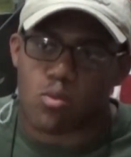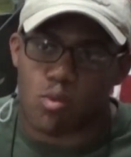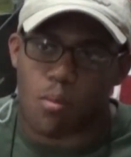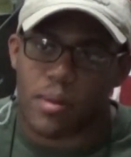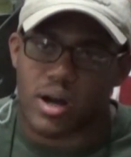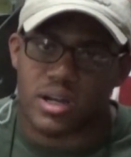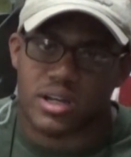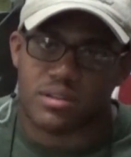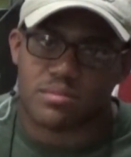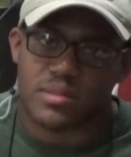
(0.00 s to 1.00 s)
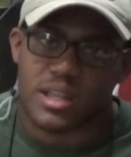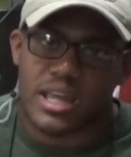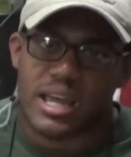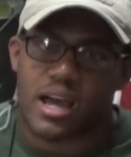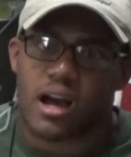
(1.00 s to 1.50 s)
Roebuck,
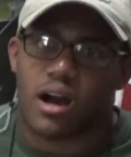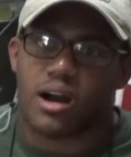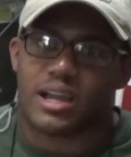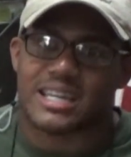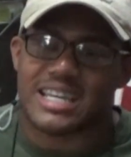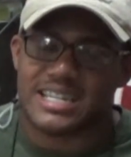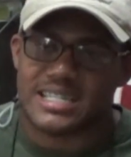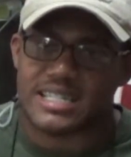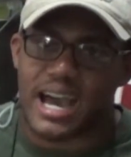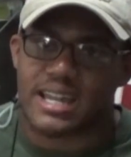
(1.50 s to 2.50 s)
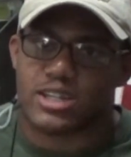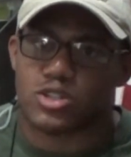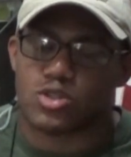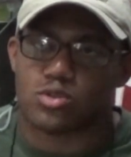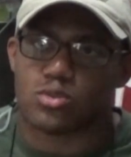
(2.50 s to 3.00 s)
he decided
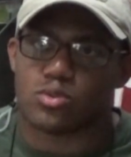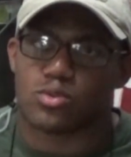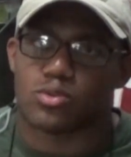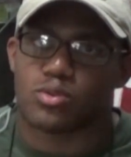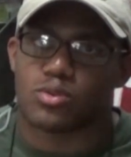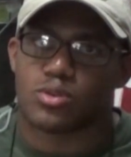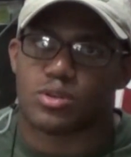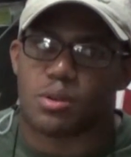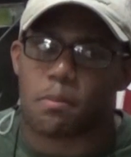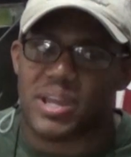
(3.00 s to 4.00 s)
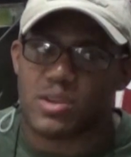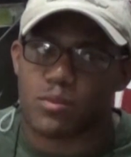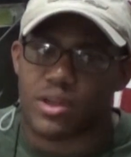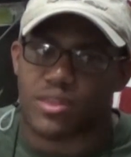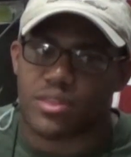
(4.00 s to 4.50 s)
to meet
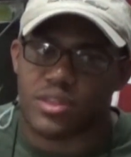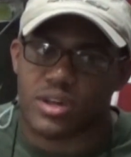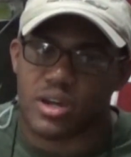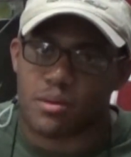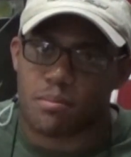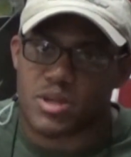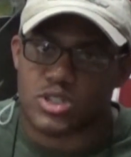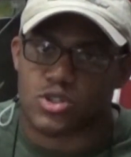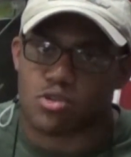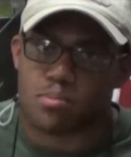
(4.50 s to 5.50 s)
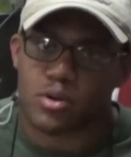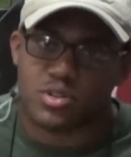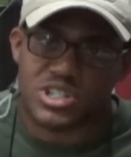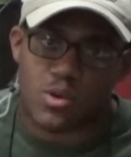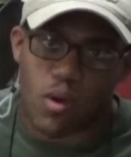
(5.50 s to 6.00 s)
with Mr.
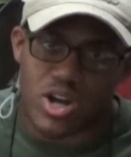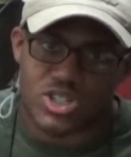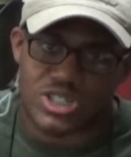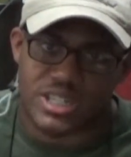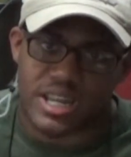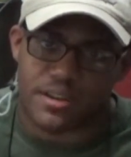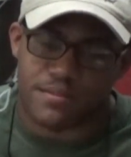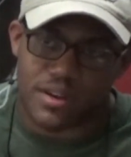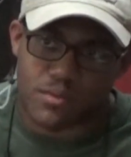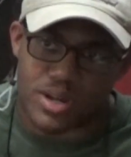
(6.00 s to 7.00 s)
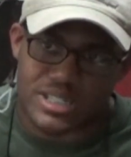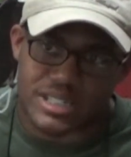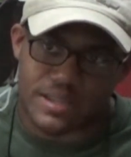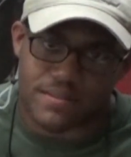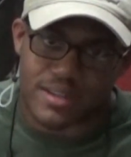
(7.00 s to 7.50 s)
Booker T. Washington at a
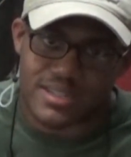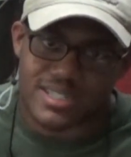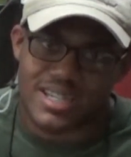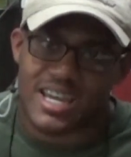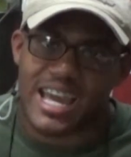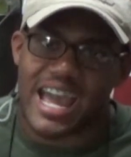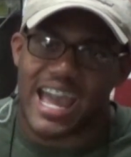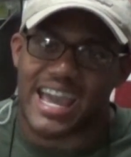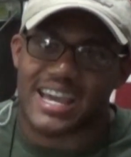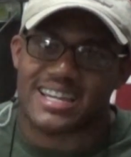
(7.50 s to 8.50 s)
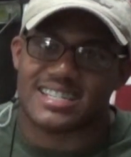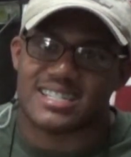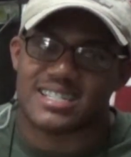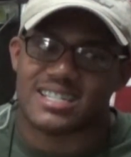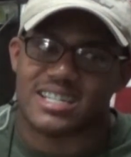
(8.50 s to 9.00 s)
fundraising event
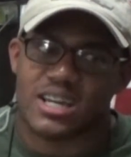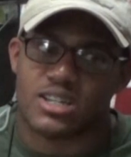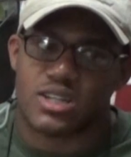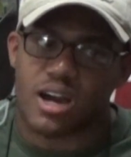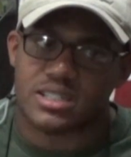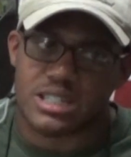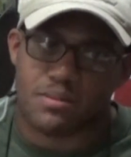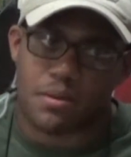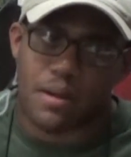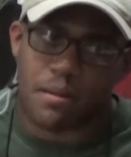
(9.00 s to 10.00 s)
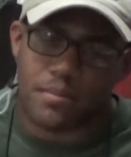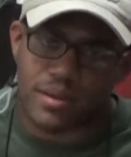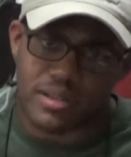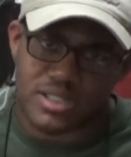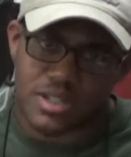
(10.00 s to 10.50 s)
and talk to him about
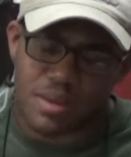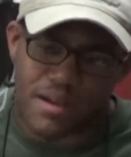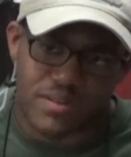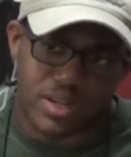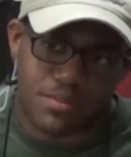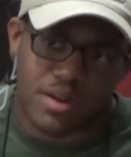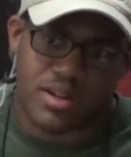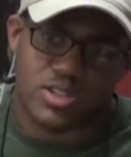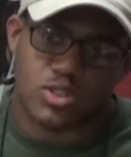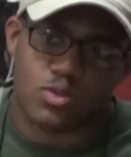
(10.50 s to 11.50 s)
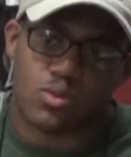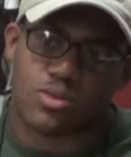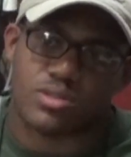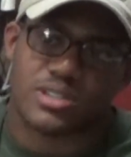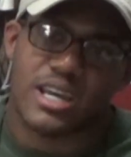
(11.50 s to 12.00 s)
building some African American
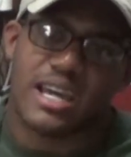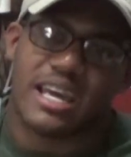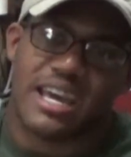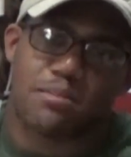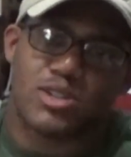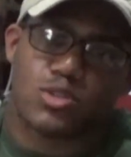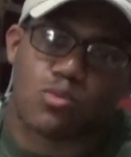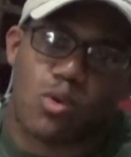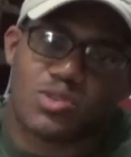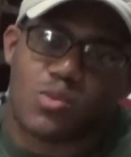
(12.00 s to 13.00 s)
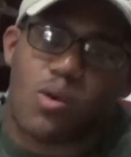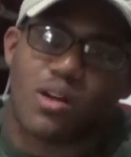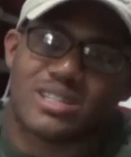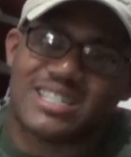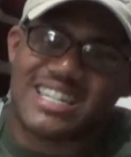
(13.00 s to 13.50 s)
schools. And Mr.
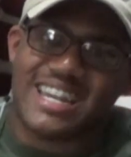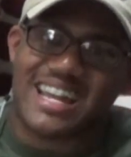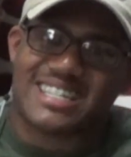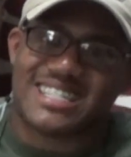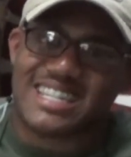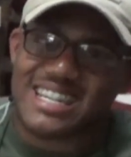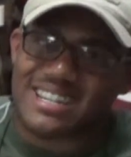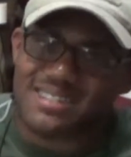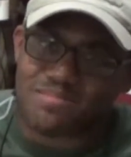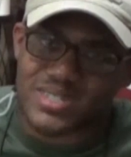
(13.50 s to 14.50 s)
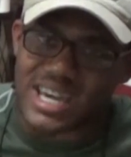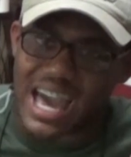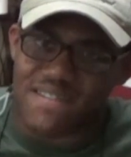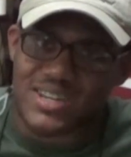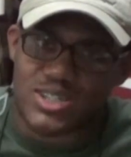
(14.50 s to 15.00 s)
Rosenwald did not seem to
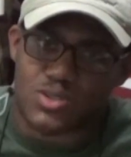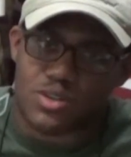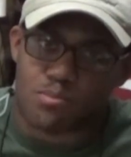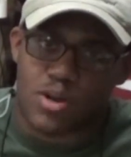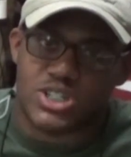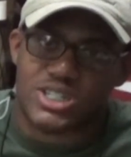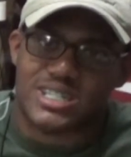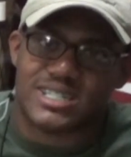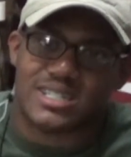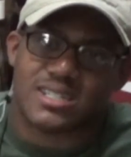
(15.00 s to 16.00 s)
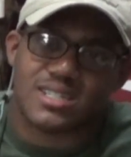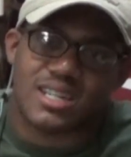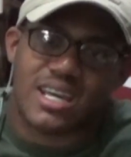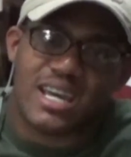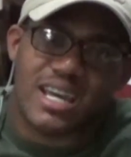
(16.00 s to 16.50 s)
have any sort of prejudices,
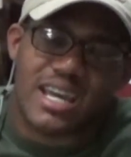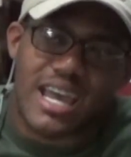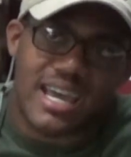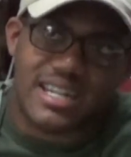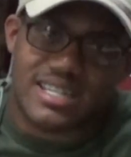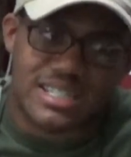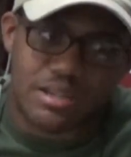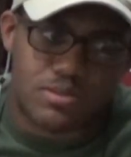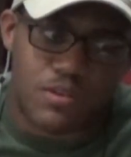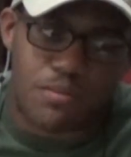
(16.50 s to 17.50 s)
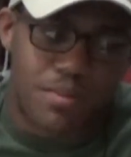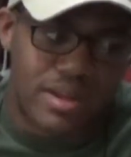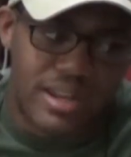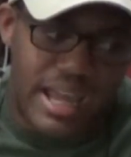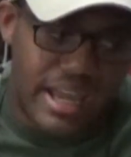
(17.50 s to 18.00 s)
and he seemed to have
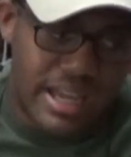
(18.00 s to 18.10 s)
been